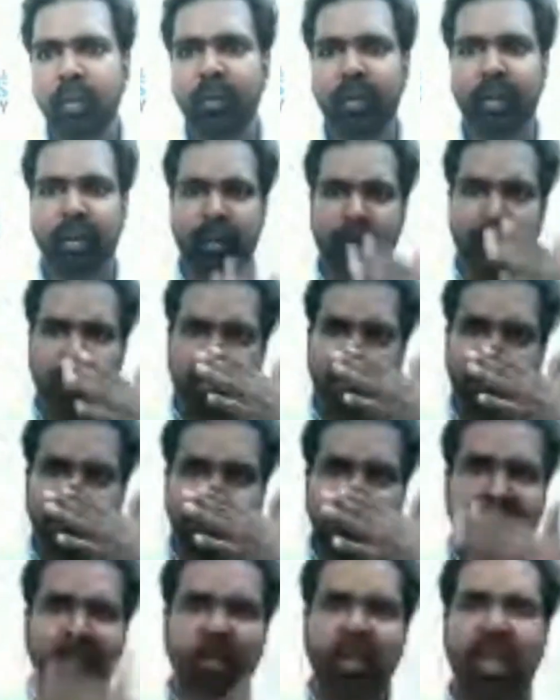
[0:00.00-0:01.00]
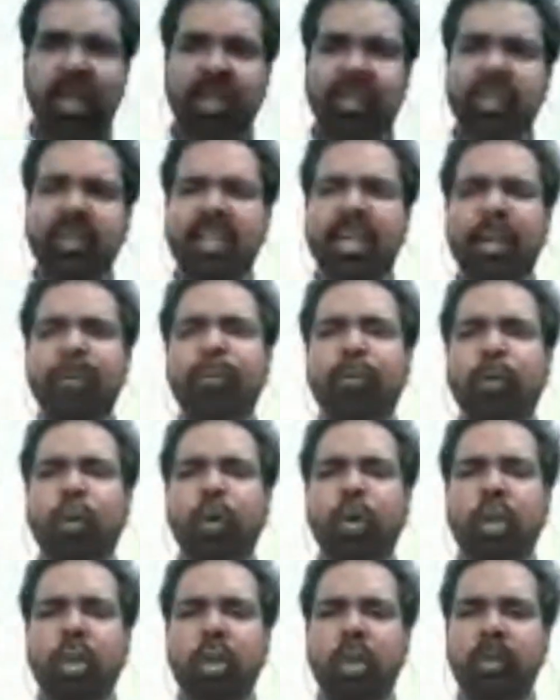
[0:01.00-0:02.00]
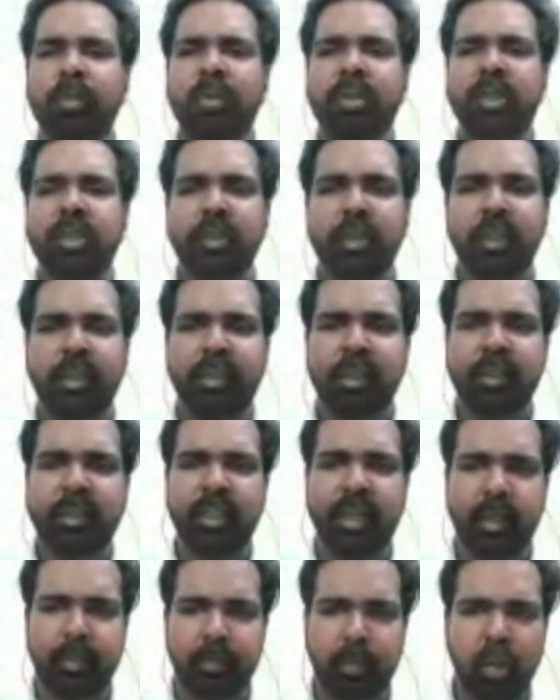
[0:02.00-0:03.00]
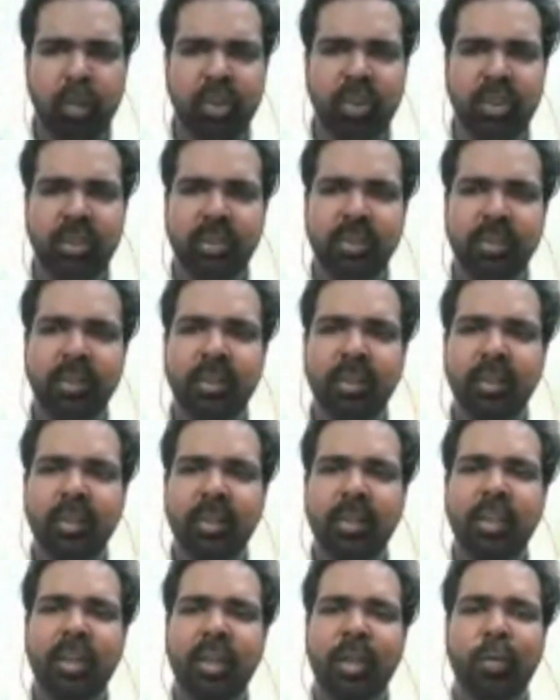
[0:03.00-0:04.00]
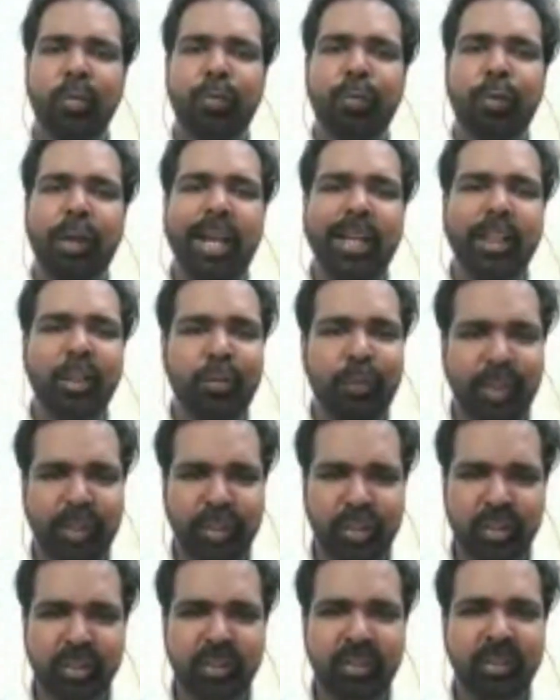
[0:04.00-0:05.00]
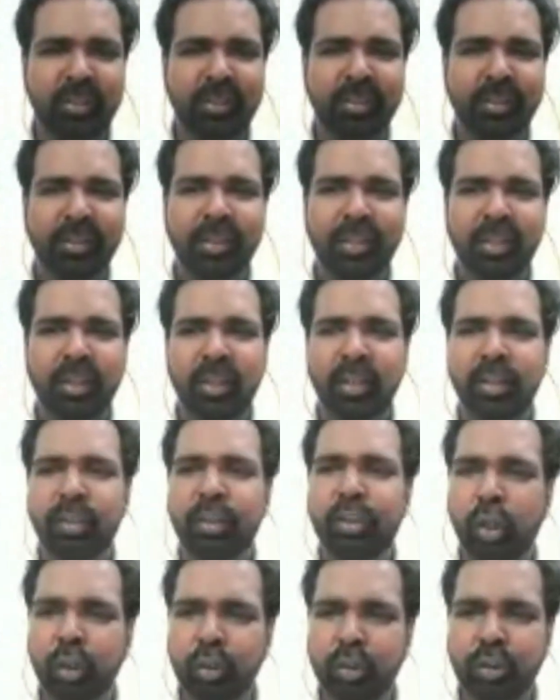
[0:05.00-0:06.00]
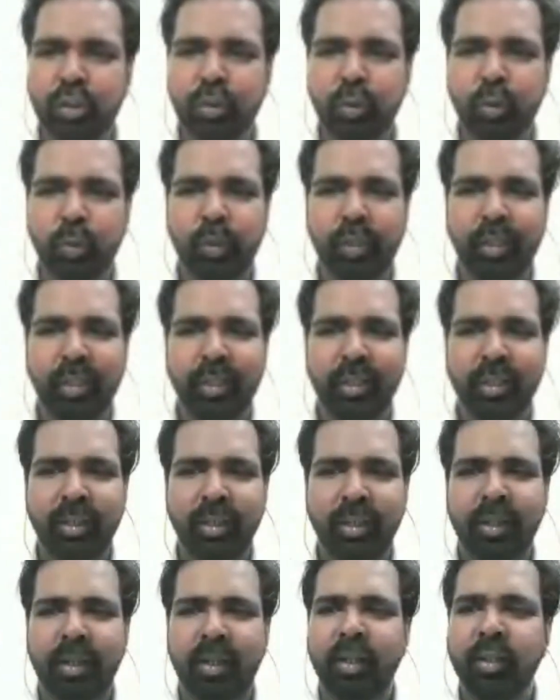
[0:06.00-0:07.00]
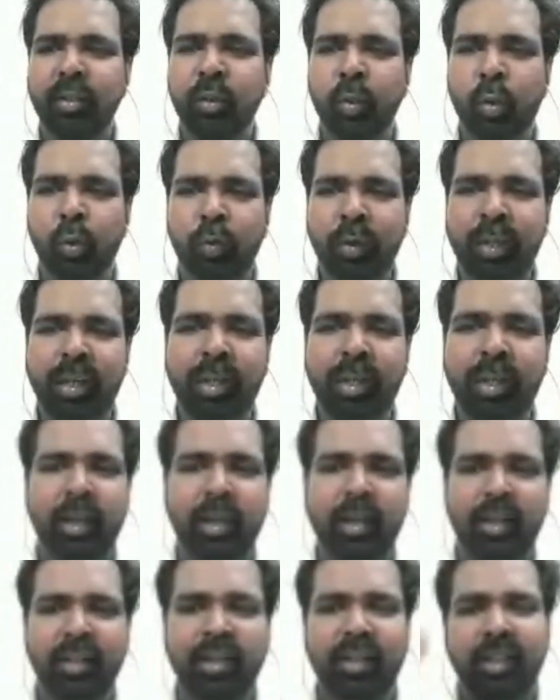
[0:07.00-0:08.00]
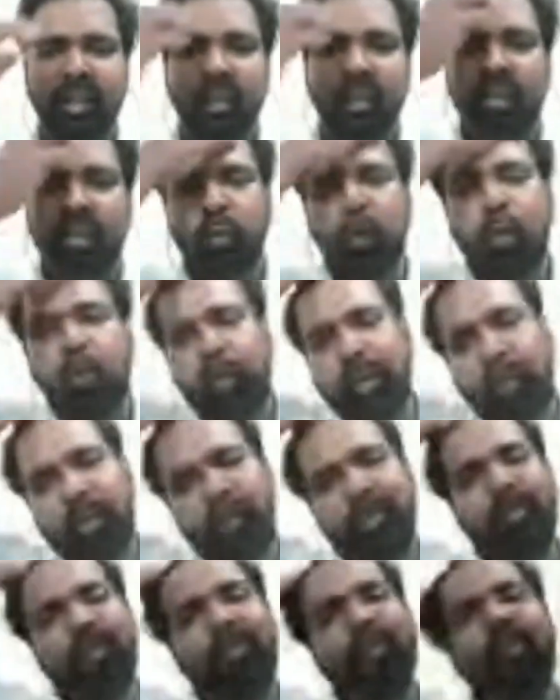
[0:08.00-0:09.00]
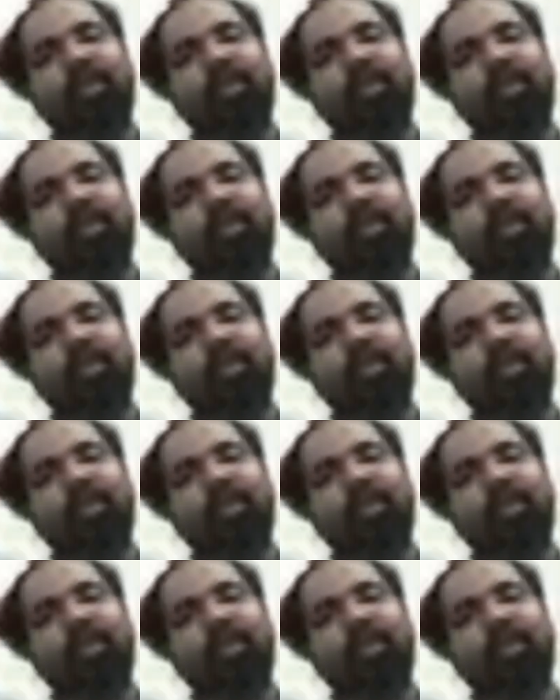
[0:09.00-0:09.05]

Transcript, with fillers: All right. I just have four terms in the chat box. Flash fiction, short story, novella, novel.